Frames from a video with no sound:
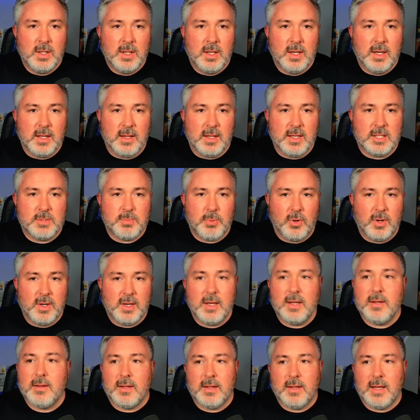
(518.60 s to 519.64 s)
at this point.
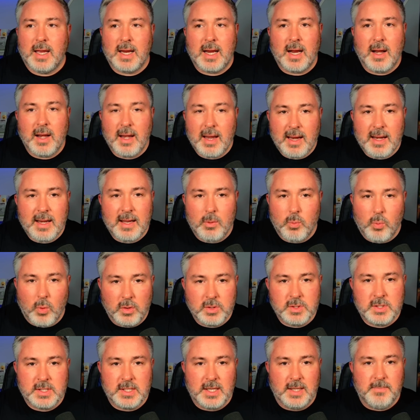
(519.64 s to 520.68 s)
They clearly
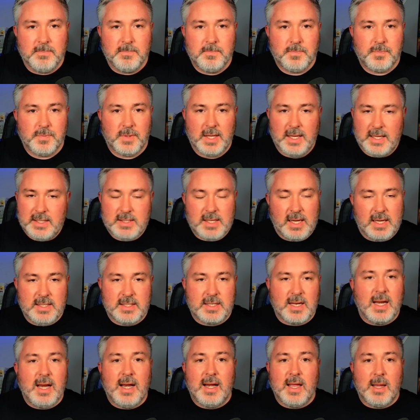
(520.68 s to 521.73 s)
want him. He's
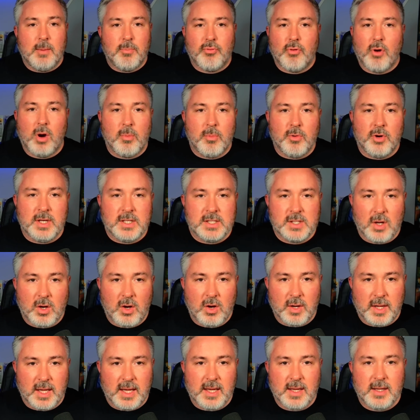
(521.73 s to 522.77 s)
clearly a primary
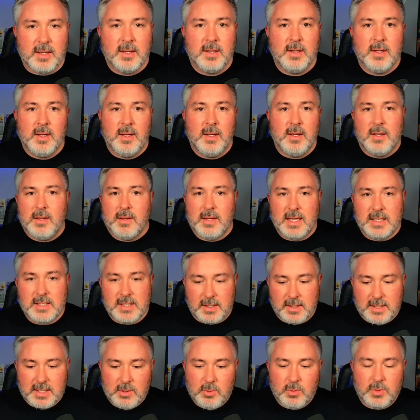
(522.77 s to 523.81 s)
target. There's a
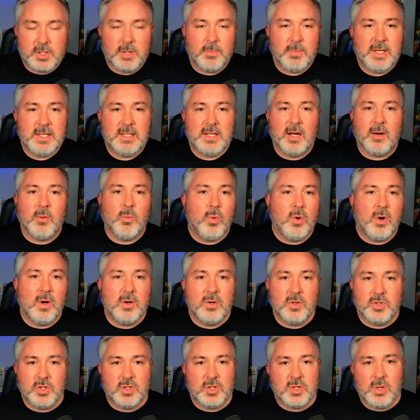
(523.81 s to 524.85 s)
deal to be done. Why
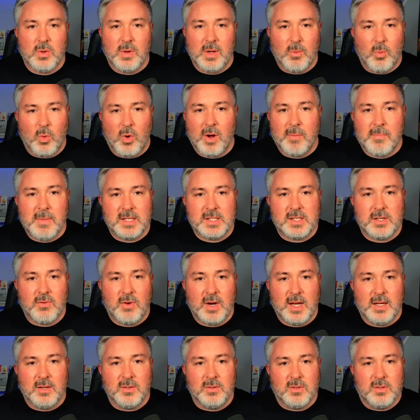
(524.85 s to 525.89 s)
not just do it? Why mess
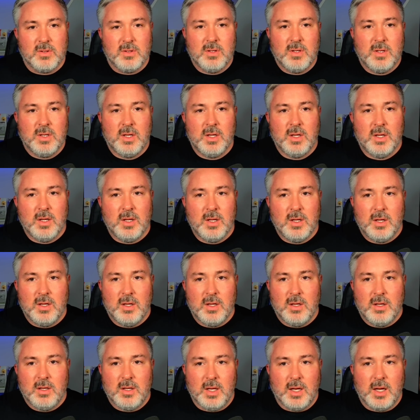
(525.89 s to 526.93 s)
around?
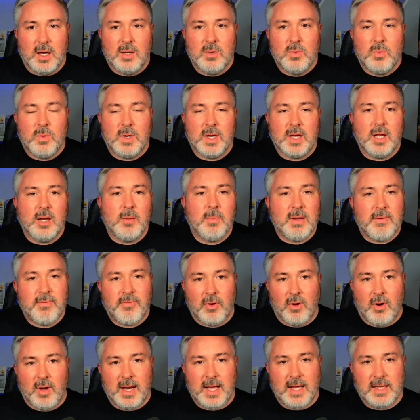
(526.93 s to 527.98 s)
You know, we're going to be
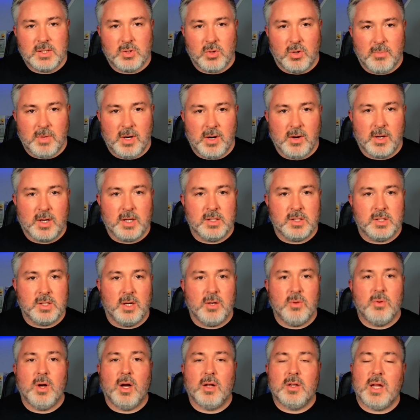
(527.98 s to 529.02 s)
flying out to America
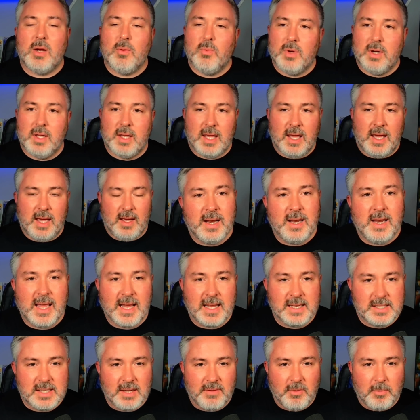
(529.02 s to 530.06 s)
soon. I don't want to get
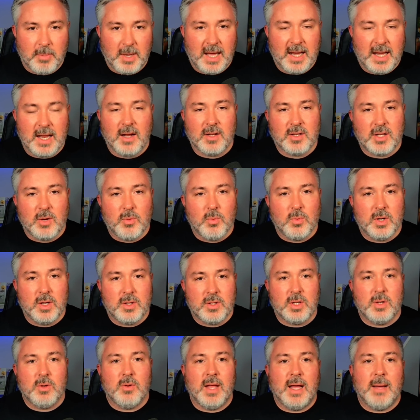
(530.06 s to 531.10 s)
negative about it. I don't want to
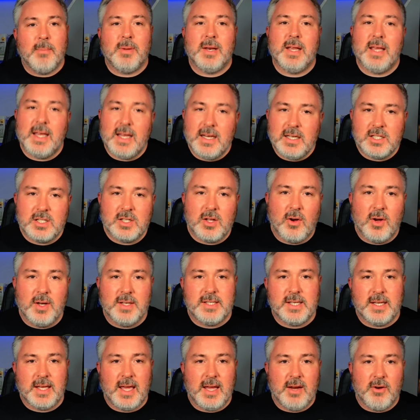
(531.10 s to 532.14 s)
do that, but it is starting
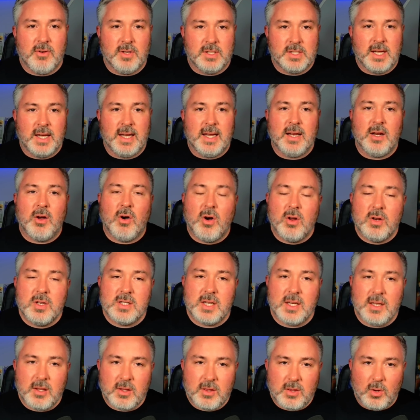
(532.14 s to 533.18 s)
to get irritating. I
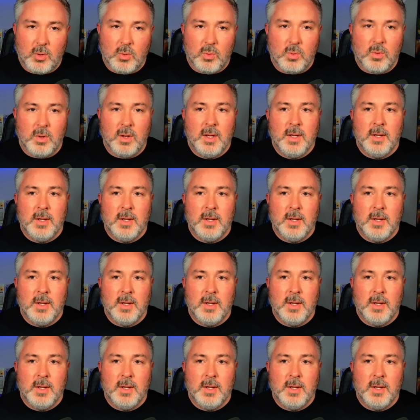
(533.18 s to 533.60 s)
honestly thought